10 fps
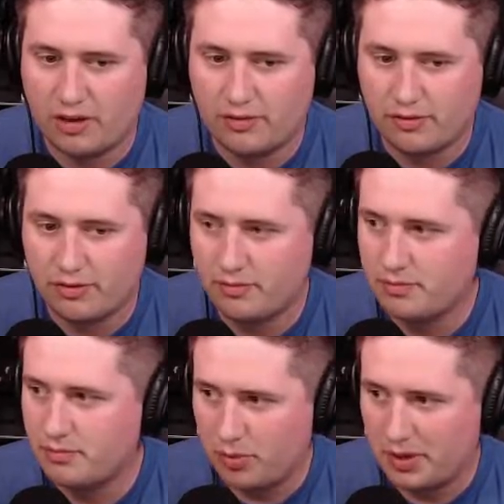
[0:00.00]
Cave,
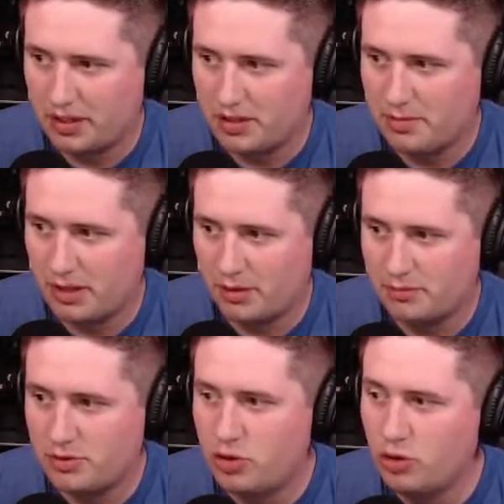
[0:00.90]
where we get to pick
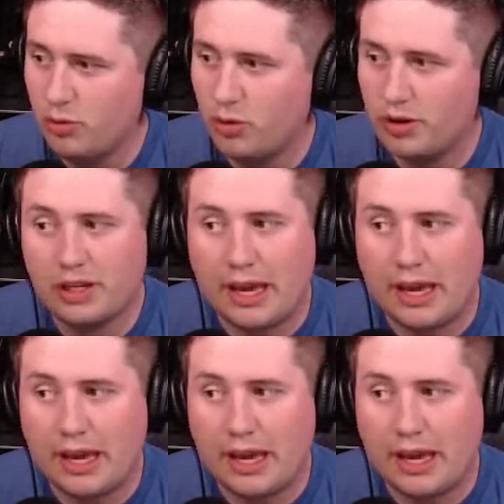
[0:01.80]
up two more